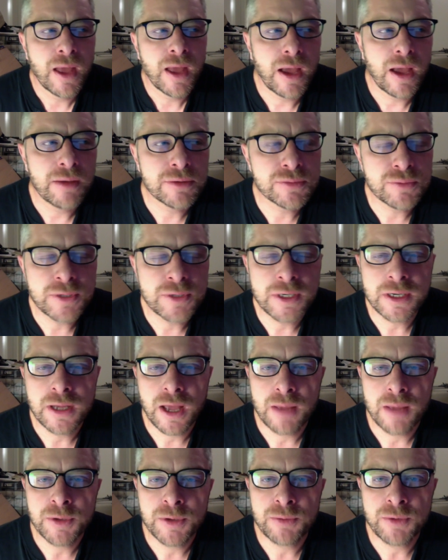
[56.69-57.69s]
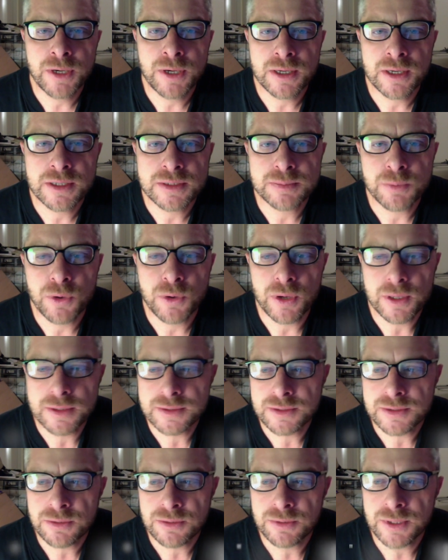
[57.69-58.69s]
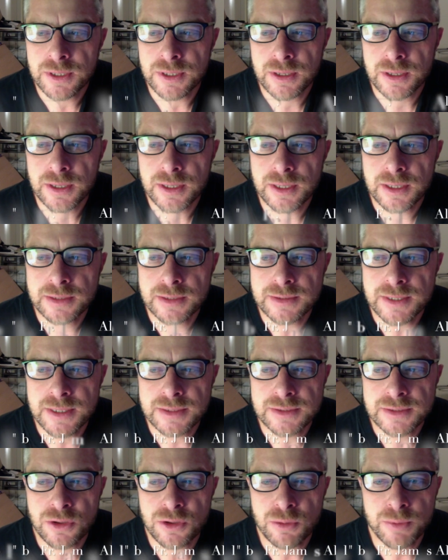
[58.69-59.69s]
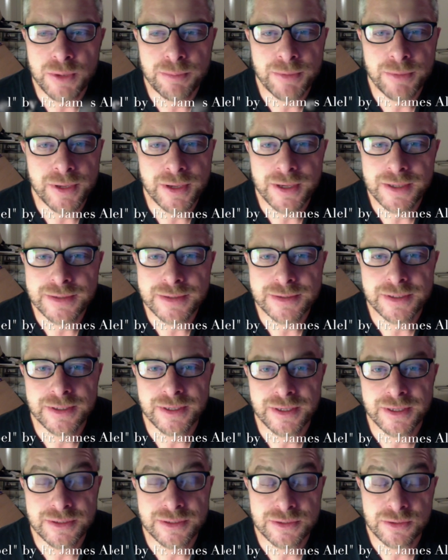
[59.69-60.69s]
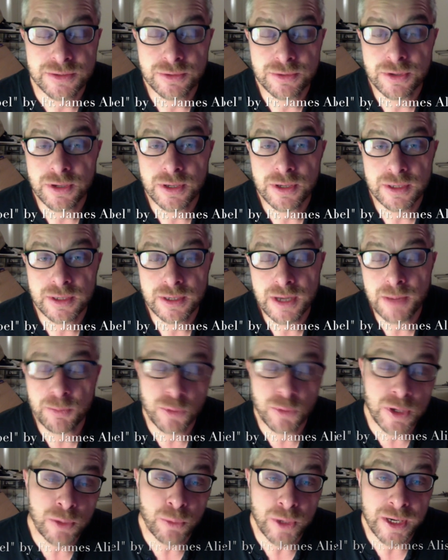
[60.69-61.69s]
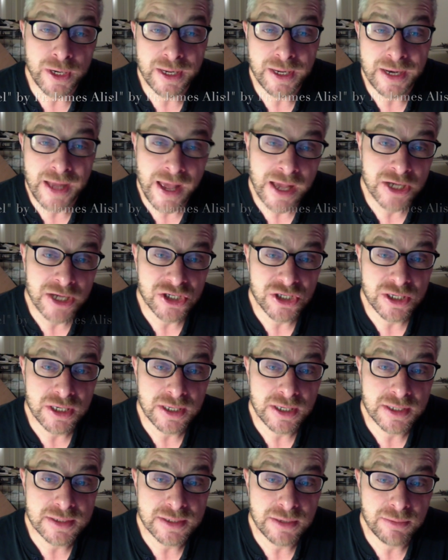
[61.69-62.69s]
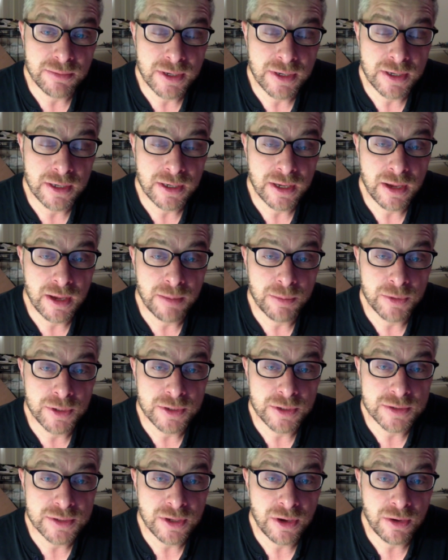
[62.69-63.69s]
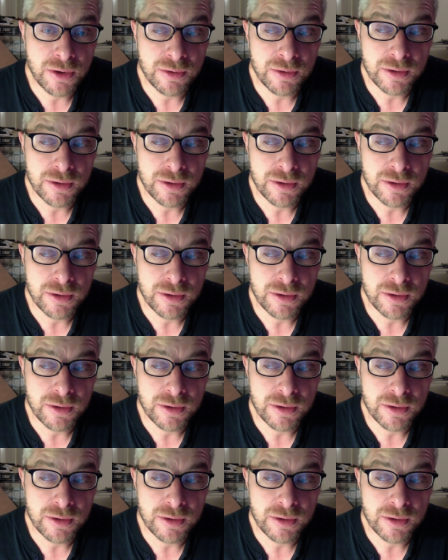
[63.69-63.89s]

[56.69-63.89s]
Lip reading: I've been reading this book, still reading it. It takes a little bit because it's so good. And I'm rereading it, actually, because I read it a couple years ago,